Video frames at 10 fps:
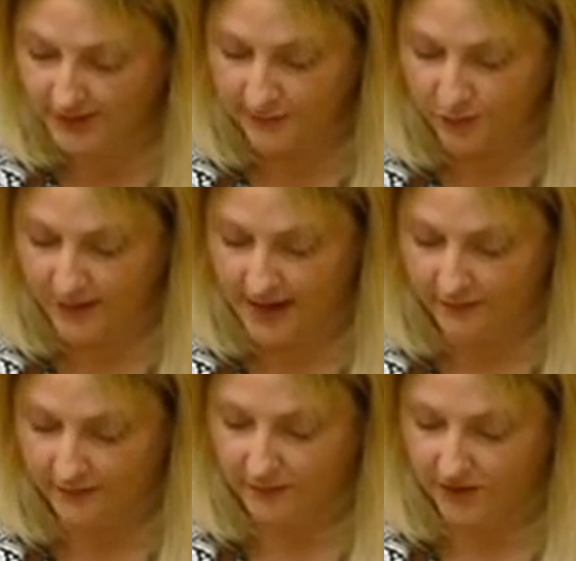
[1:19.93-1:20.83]
small
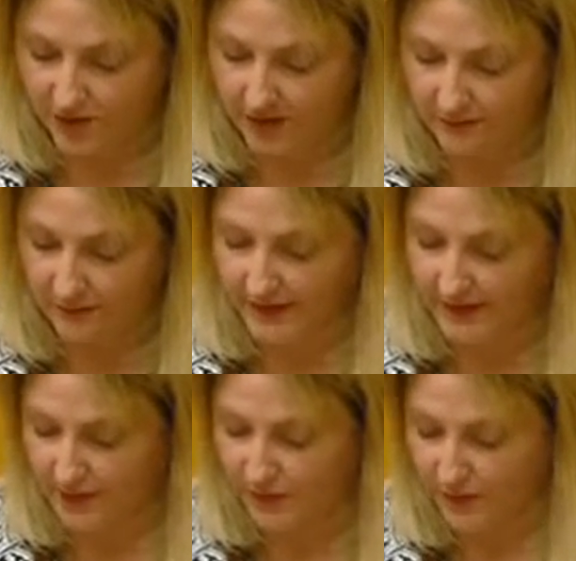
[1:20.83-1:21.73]
part from its cheap
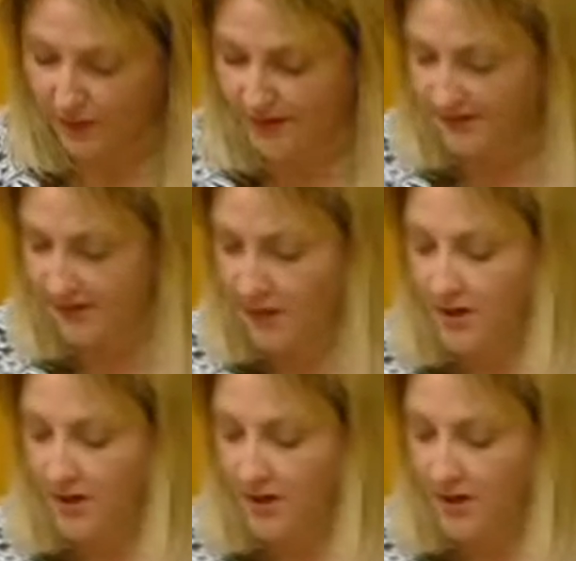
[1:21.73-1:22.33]
retail price